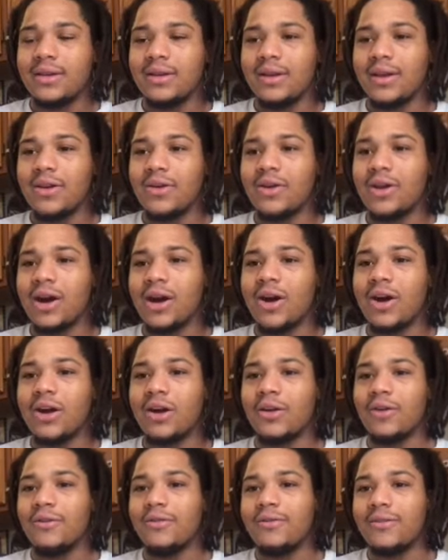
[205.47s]

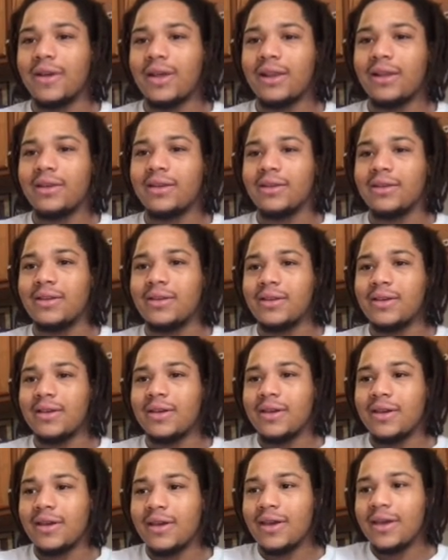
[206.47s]
Delgado fella.
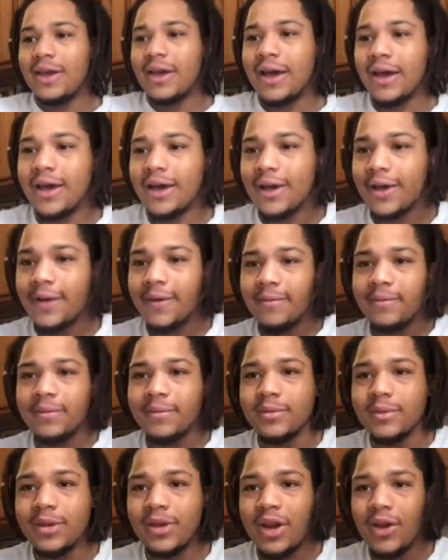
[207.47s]

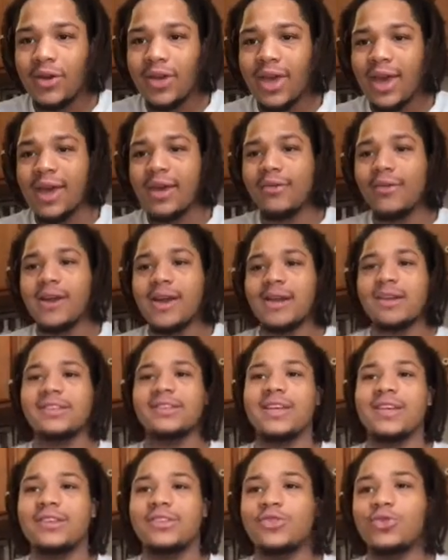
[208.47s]
K rate
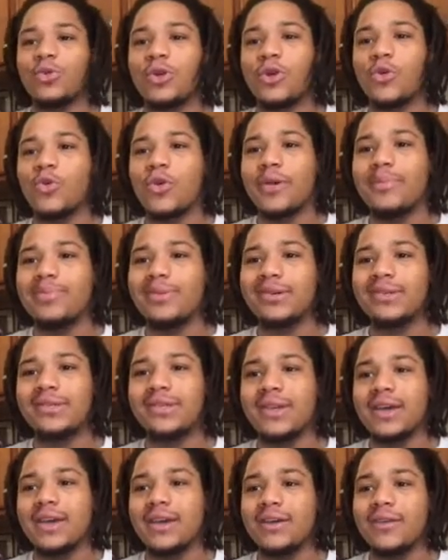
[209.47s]
is at
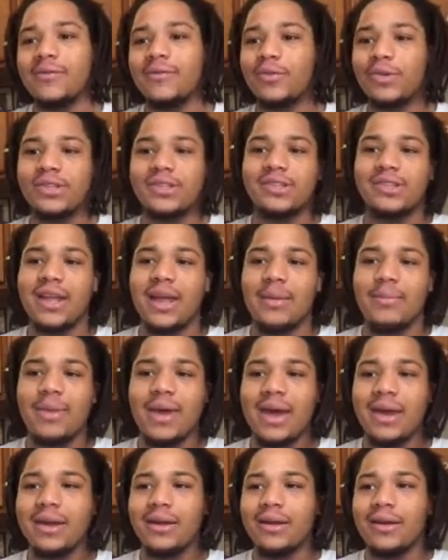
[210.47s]
21%, which is not
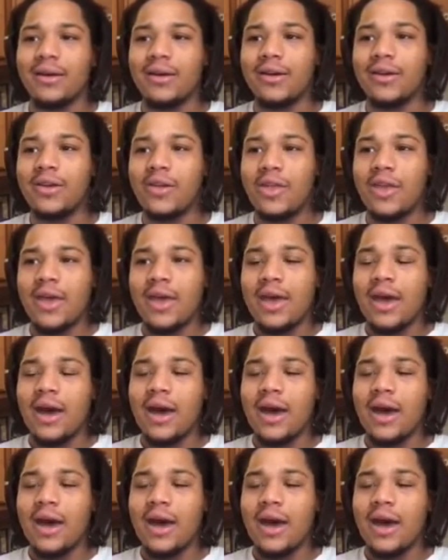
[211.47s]
bad at all.